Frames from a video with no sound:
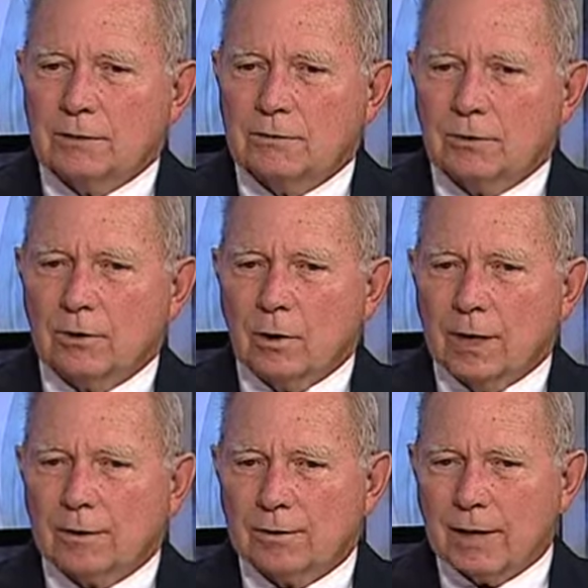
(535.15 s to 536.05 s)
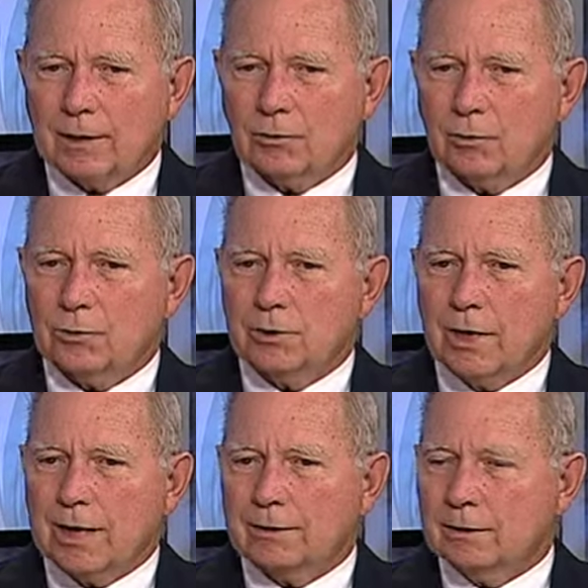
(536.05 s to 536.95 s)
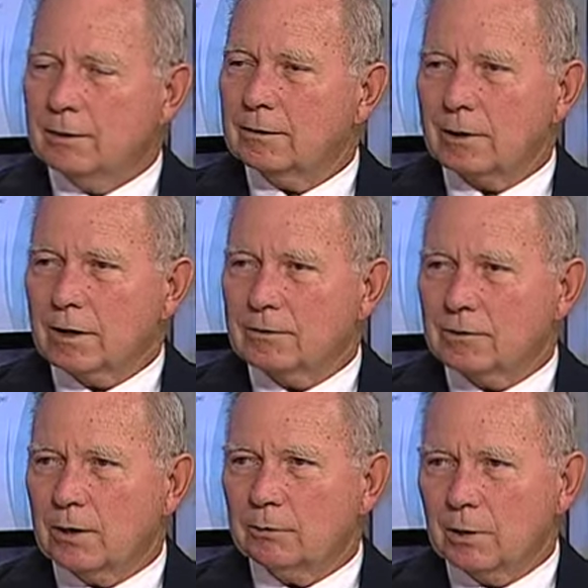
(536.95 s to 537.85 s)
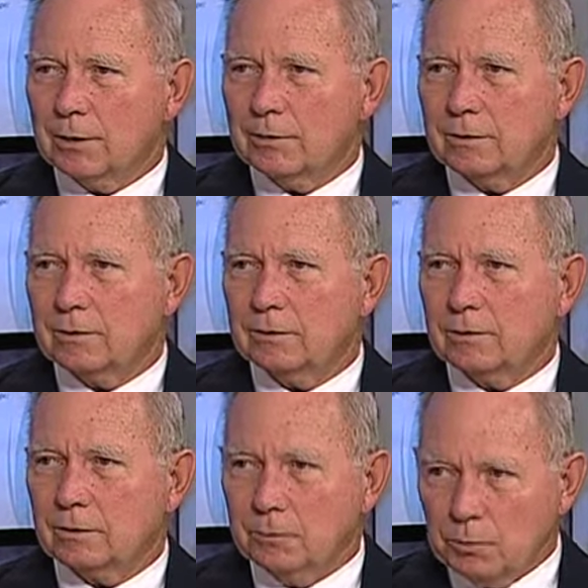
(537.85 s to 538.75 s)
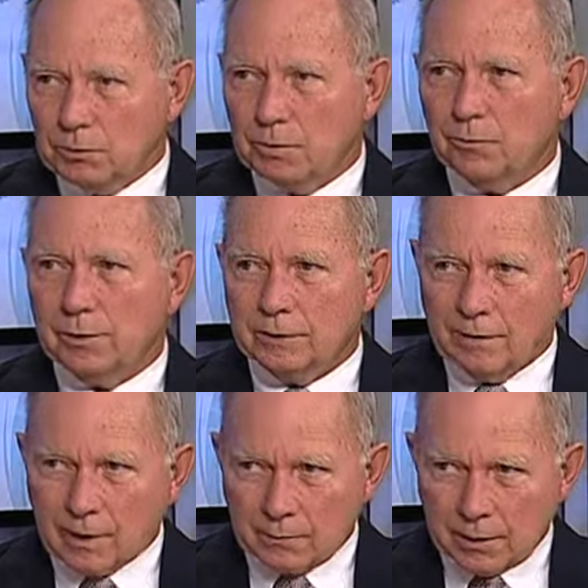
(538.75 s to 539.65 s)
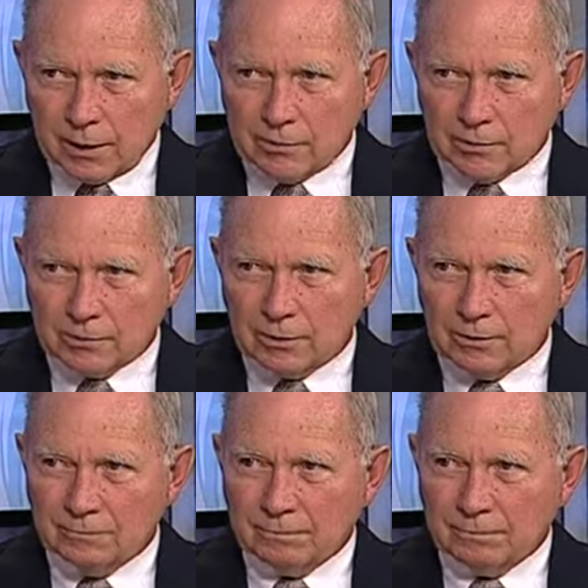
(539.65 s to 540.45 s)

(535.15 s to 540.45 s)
And so out of that grew the idea and concept behind the Community Redevelopment Agency,